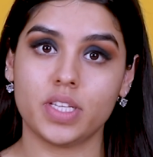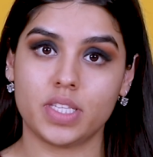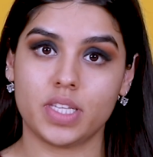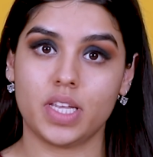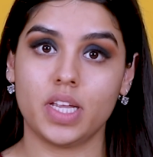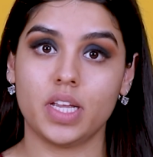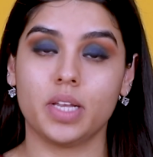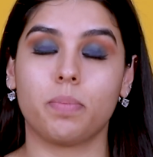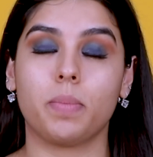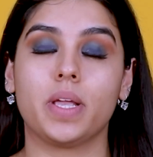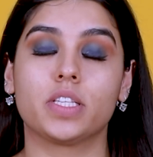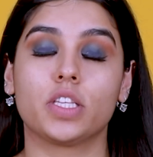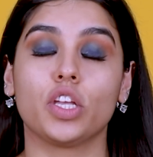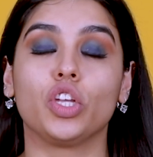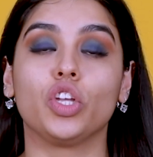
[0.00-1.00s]
see it
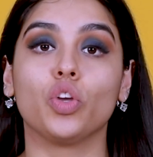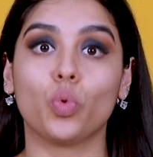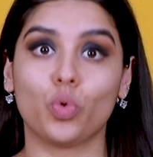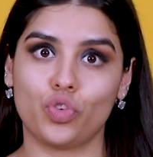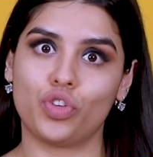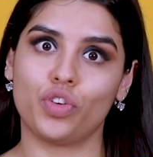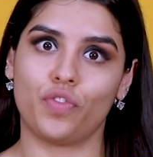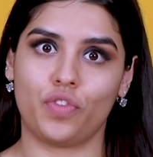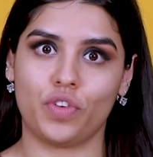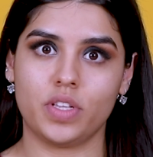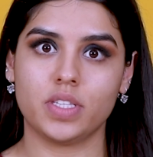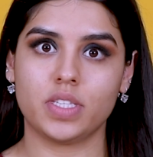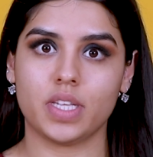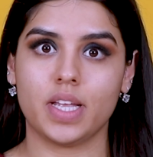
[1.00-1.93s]
makes a huge difference.